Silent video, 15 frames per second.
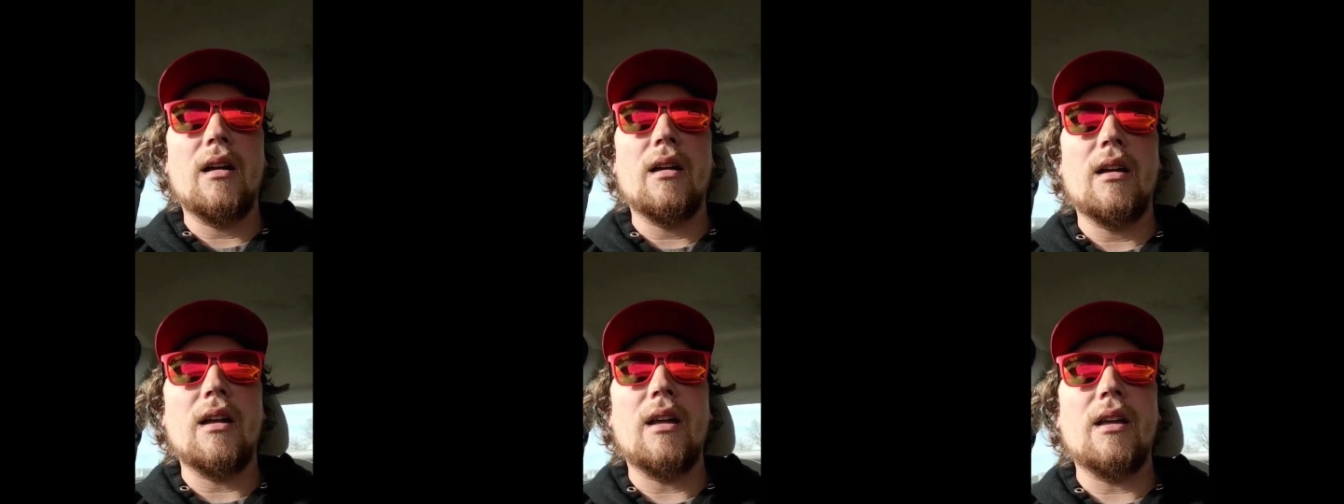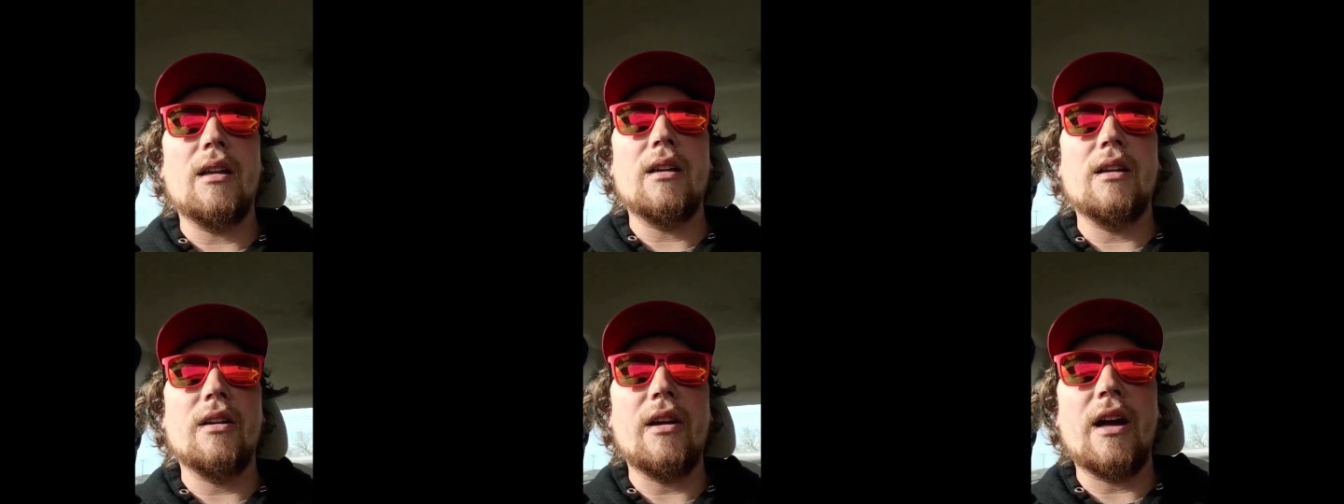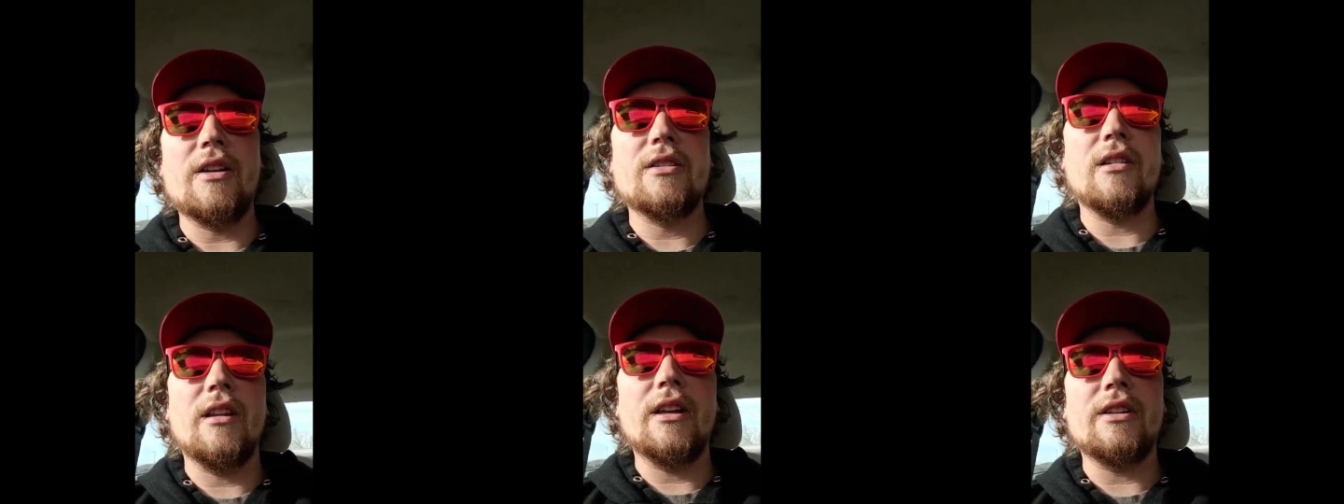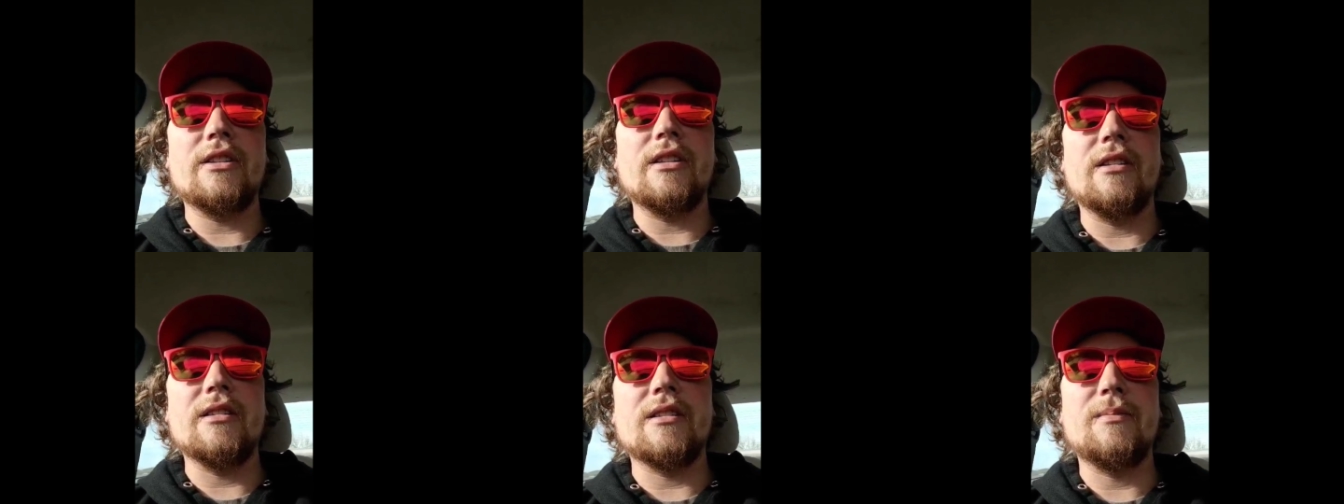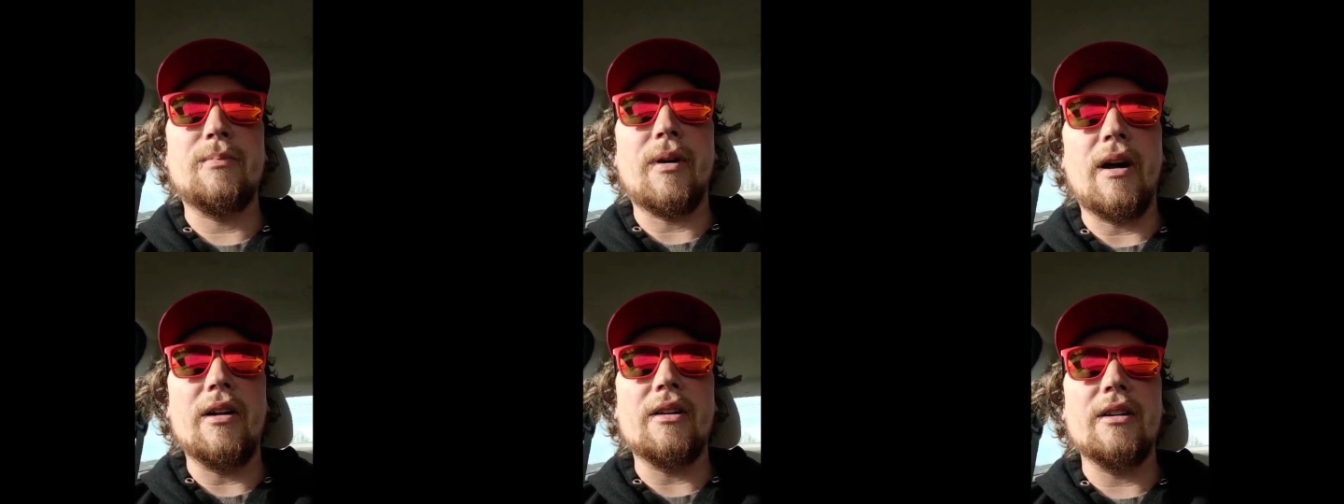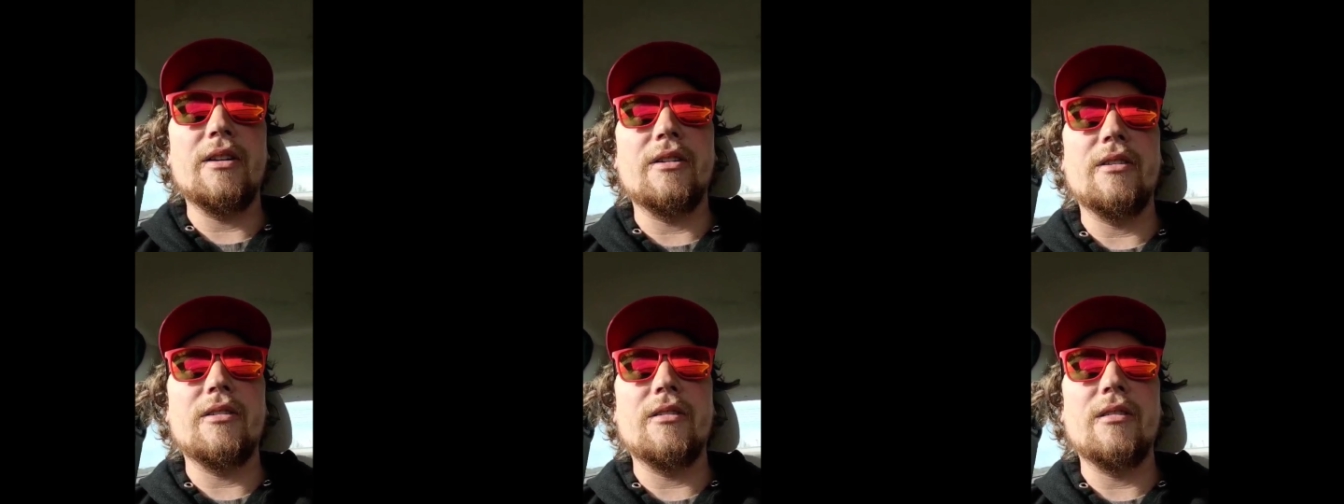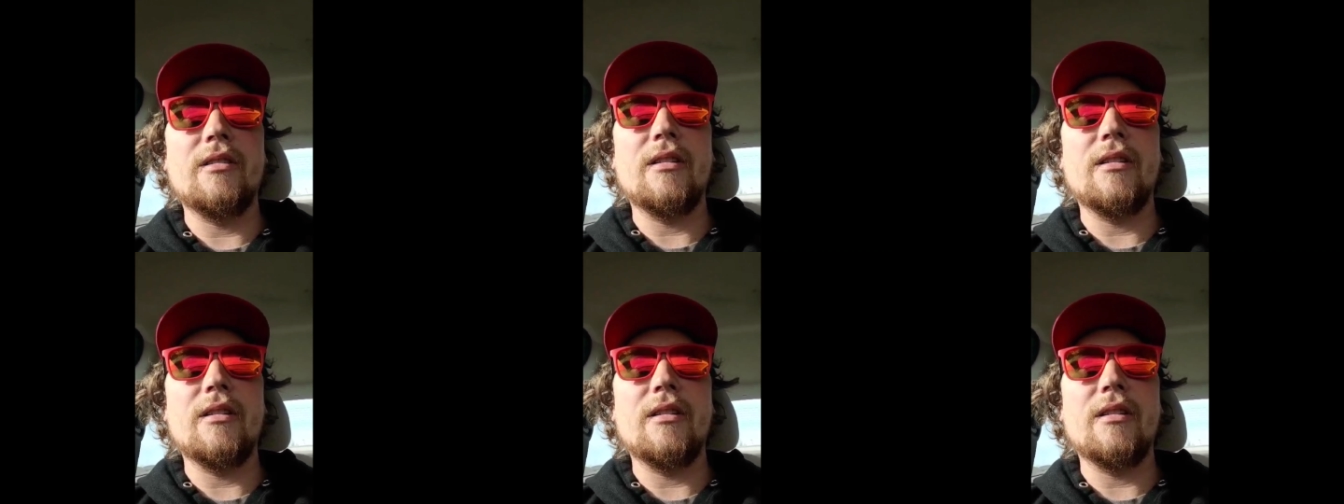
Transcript: Hey, congratulations. Proud of you.